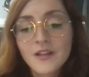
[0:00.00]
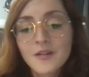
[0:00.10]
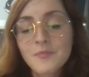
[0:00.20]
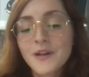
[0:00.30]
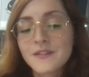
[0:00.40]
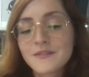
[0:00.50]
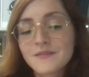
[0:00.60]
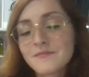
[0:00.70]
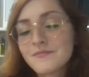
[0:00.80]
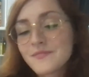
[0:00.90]
but
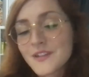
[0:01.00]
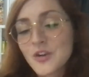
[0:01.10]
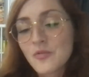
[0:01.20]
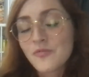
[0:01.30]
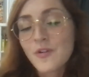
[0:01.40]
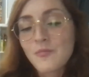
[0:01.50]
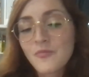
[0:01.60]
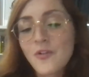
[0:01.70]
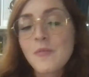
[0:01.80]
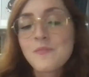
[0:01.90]

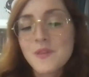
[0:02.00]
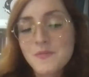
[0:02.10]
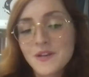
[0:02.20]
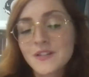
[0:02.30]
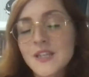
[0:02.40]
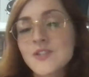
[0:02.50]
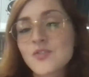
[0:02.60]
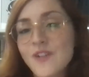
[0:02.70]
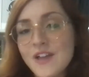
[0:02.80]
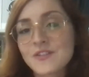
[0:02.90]
from the Middle
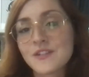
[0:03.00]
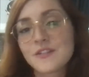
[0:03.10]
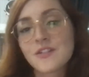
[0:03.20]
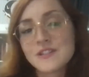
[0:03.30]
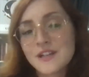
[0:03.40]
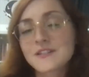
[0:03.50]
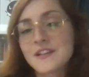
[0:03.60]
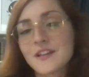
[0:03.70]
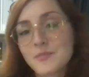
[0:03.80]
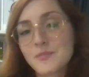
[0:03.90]
East rather than
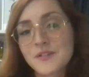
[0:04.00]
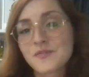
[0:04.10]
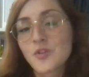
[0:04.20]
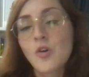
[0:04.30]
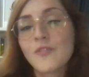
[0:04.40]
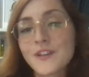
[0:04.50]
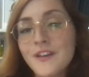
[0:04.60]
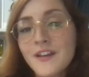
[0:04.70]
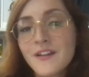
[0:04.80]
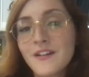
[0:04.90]
conducting it because of COVID
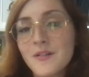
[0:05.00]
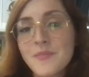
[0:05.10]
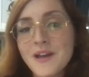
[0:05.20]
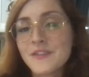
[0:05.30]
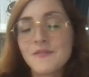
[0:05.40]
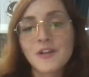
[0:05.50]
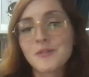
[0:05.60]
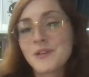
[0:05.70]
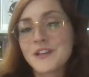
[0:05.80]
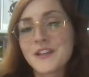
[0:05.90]
at the
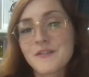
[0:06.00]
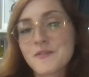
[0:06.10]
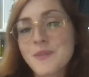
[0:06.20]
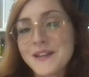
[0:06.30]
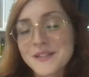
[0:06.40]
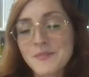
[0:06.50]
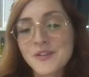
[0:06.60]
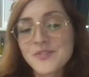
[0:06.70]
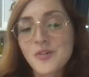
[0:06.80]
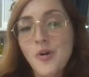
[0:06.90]
very beginning of the
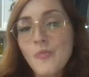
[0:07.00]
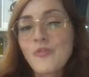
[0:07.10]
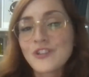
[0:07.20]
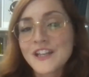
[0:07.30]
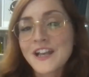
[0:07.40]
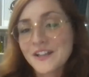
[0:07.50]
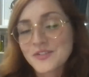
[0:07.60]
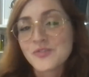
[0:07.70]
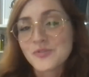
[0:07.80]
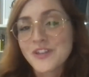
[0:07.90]
pandemic. So hopefully I get
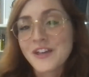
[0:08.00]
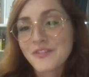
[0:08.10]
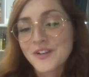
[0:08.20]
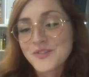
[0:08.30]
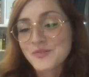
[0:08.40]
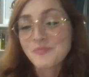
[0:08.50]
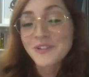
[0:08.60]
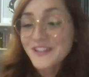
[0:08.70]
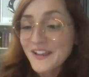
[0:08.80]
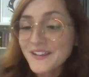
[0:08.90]
to do that very soon.
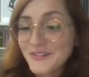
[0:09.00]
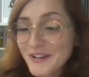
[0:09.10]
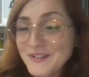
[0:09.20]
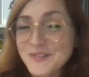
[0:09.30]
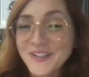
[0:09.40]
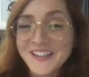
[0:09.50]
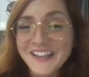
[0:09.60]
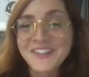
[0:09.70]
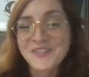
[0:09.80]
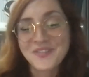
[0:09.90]
But thank you, actually.
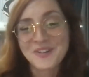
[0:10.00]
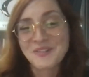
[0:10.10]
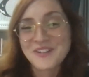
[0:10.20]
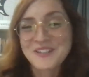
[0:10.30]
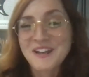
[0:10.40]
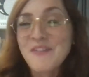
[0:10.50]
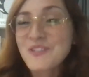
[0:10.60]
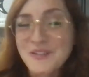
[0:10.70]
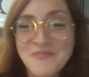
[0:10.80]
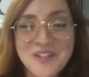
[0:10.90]
Thank you for the question. I
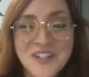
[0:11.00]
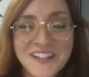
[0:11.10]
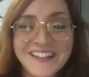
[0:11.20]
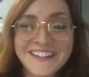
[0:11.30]
really appreciate it.